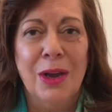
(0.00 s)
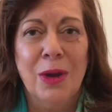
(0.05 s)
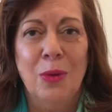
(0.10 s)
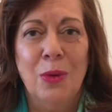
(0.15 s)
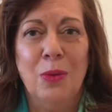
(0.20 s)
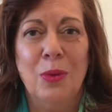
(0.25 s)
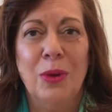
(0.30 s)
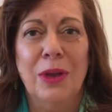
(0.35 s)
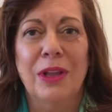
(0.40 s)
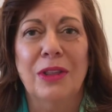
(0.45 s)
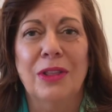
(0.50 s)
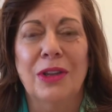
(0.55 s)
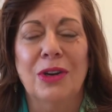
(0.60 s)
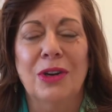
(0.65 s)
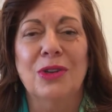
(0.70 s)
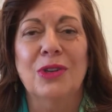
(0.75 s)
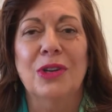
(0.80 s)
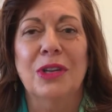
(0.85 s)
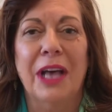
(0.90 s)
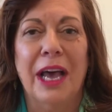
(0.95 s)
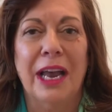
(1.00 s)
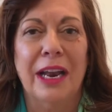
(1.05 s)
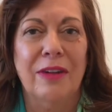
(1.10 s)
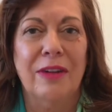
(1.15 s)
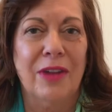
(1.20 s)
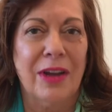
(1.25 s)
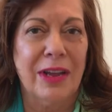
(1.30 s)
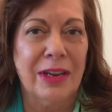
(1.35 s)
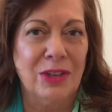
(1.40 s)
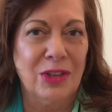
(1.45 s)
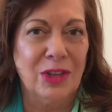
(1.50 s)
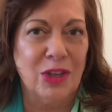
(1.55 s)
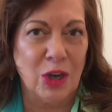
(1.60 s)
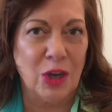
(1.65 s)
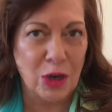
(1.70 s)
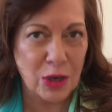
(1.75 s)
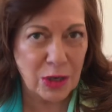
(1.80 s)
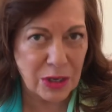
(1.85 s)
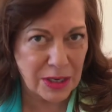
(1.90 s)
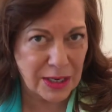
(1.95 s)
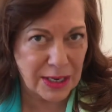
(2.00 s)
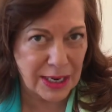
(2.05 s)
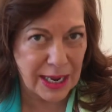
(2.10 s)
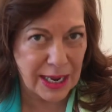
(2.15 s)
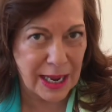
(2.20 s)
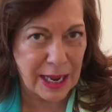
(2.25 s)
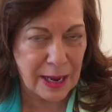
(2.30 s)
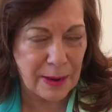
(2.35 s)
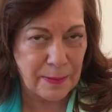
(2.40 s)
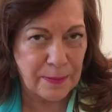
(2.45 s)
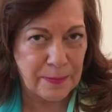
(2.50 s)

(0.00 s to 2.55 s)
when there's a lot of uncertainty.